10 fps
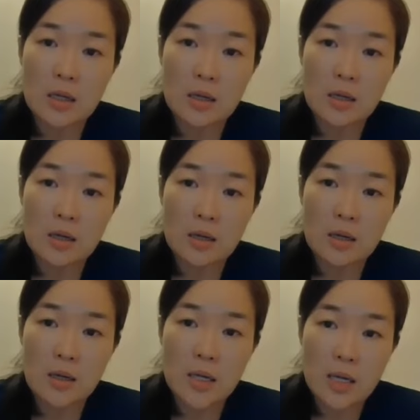
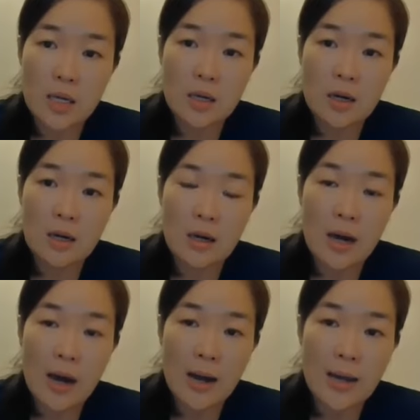uh, here
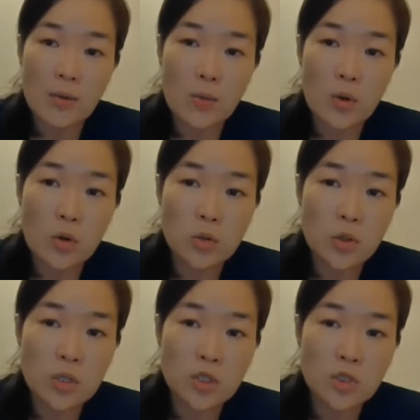I will
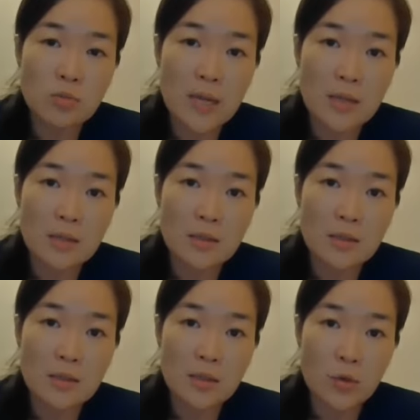also assume that
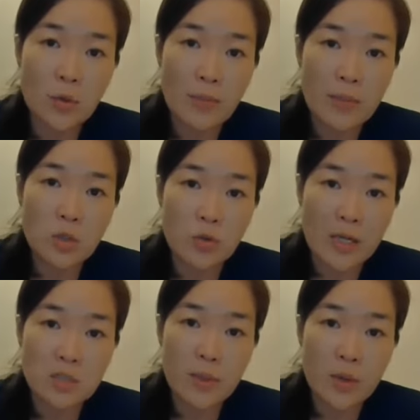you want me to
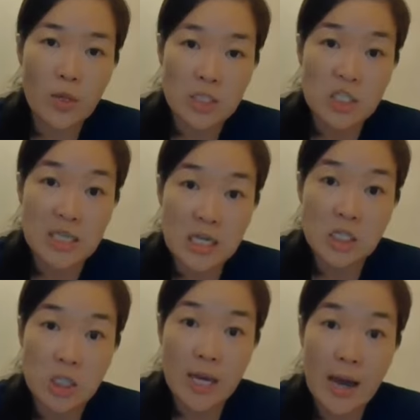explain what is
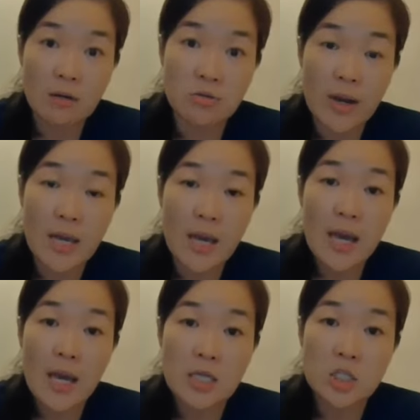HDL, right?
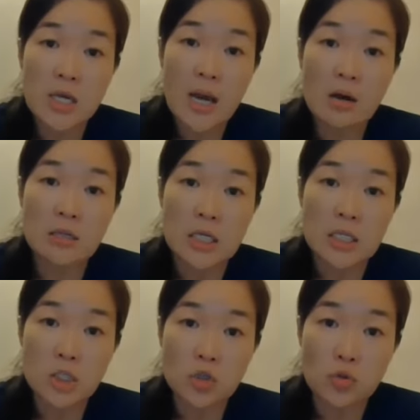HDL
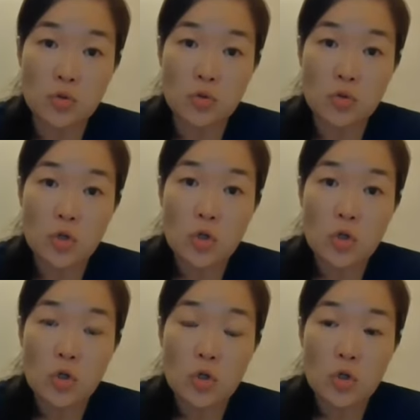is to
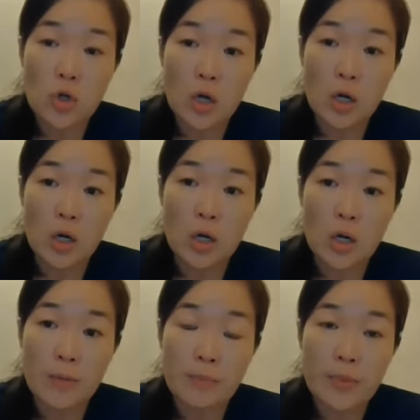
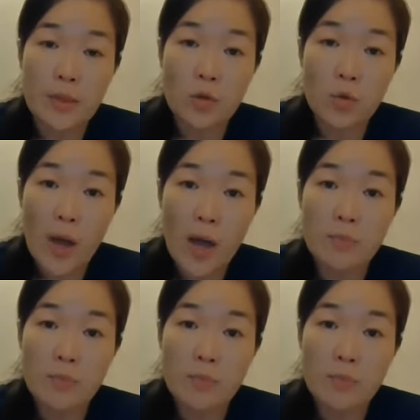uh, to help